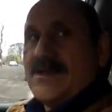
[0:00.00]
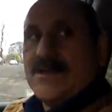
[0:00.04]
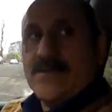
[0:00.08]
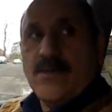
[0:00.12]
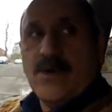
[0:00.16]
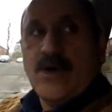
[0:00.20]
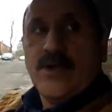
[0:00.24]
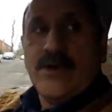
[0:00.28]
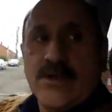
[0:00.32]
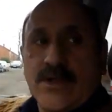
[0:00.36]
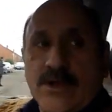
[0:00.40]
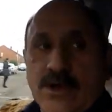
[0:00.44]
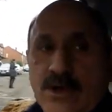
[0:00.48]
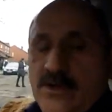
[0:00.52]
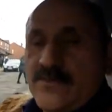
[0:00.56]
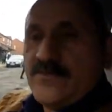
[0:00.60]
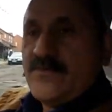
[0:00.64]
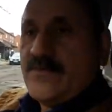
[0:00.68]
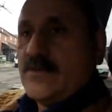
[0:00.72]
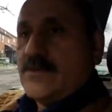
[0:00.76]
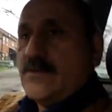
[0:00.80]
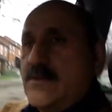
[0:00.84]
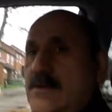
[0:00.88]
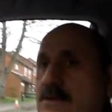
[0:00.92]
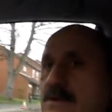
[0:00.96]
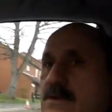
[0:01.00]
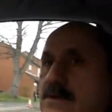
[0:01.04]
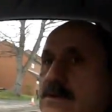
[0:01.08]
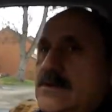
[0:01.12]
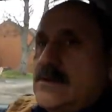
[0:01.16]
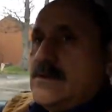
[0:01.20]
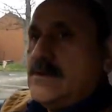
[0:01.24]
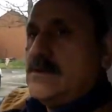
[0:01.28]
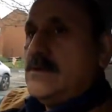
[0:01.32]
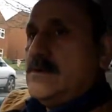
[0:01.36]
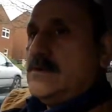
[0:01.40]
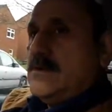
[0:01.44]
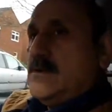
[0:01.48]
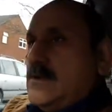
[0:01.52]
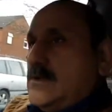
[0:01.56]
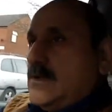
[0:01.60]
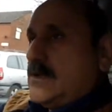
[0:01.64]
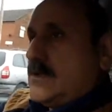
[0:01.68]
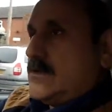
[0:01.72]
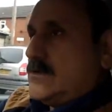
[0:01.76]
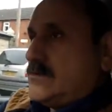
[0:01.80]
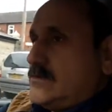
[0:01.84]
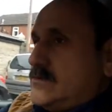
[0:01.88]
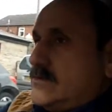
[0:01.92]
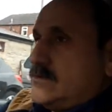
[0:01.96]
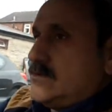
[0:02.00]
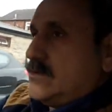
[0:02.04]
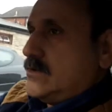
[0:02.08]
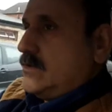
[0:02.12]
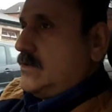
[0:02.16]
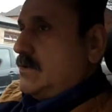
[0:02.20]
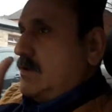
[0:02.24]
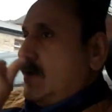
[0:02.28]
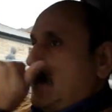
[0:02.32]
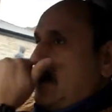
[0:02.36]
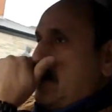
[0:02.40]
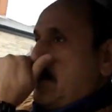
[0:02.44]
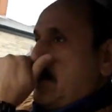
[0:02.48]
had a morning off, son. I got to go.